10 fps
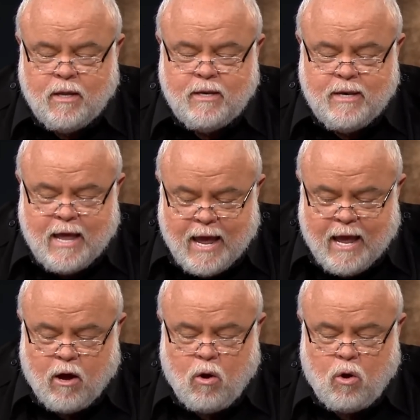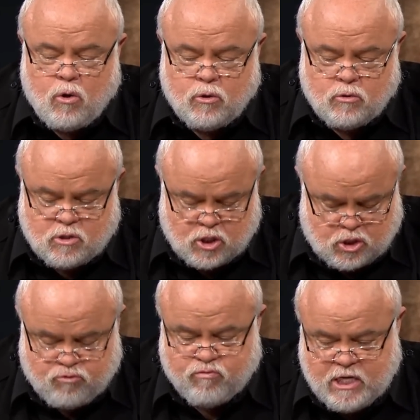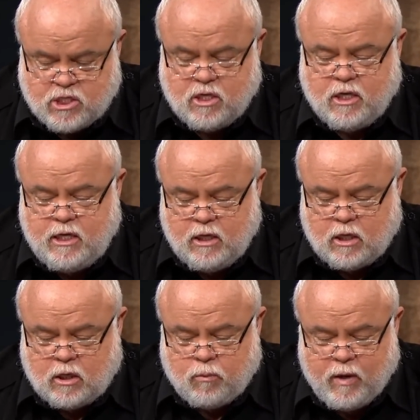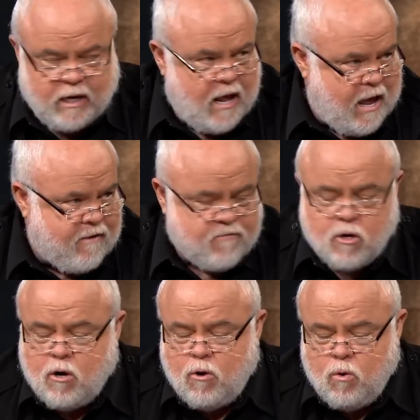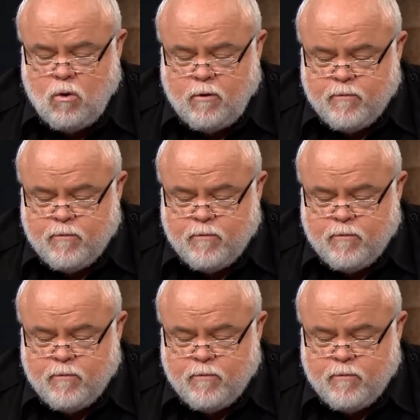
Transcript: Now, on just recently, a week and a half ago,